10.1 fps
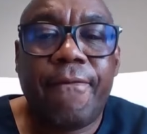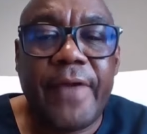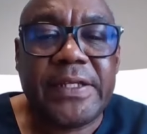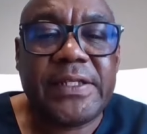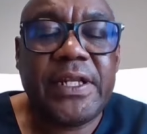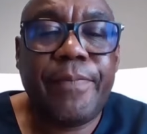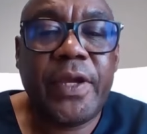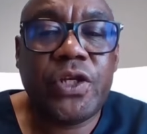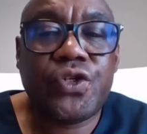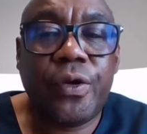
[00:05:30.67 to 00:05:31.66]
Firstly,
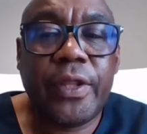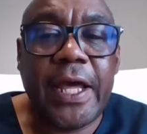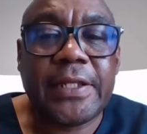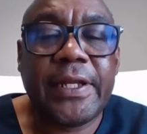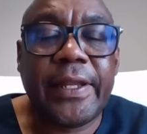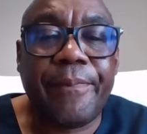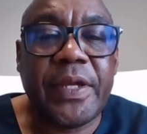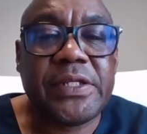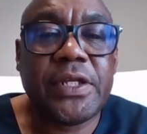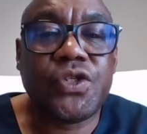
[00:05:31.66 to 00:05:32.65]
make sure that the
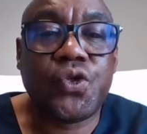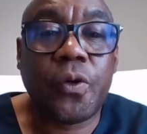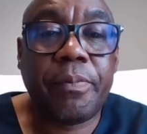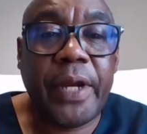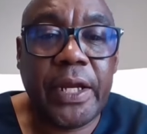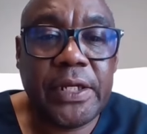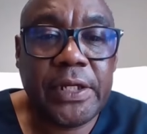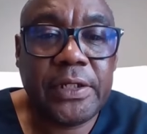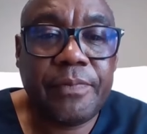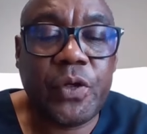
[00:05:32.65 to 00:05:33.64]
person is not
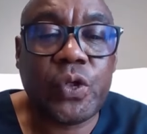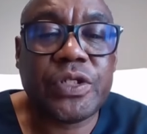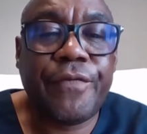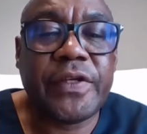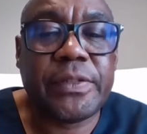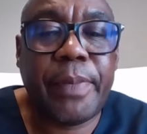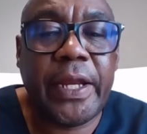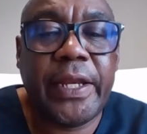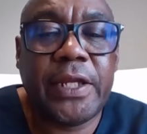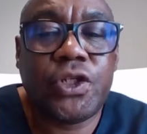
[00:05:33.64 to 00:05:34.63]
pregnant, because if it's
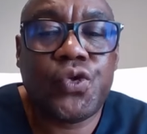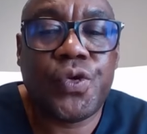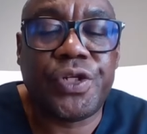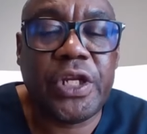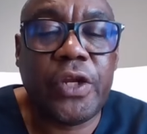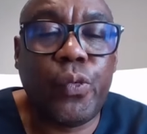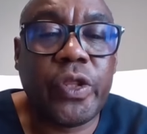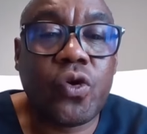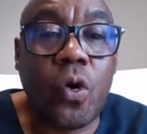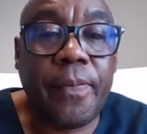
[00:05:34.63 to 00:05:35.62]
pregnant, you're dealing
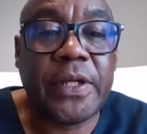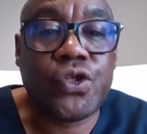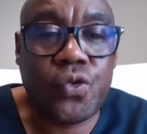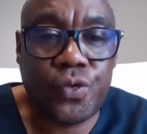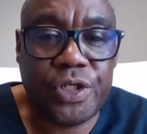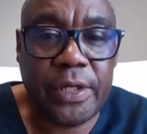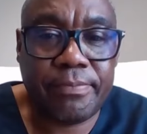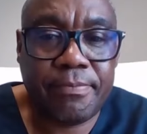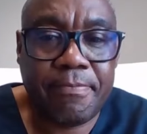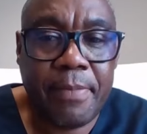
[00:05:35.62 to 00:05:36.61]
with corpus luteum
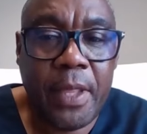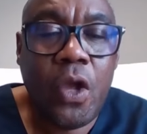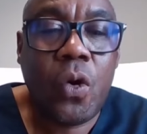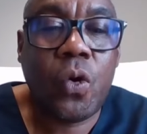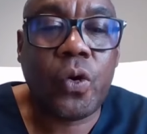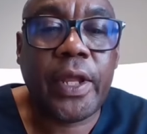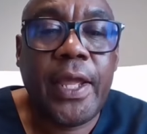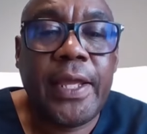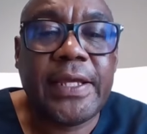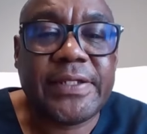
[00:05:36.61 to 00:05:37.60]
or
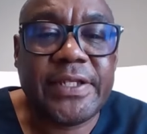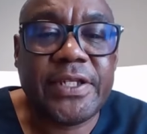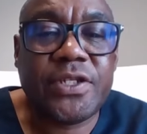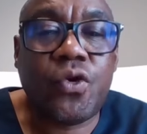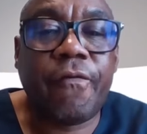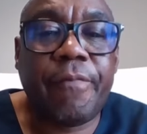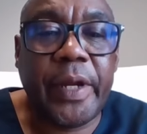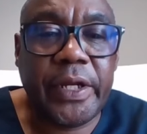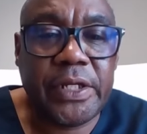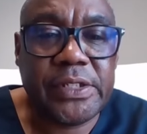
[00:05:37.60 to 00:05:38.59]
a cyst of
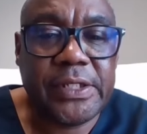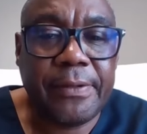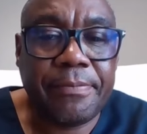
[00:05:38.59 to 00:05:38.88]
pregnancy.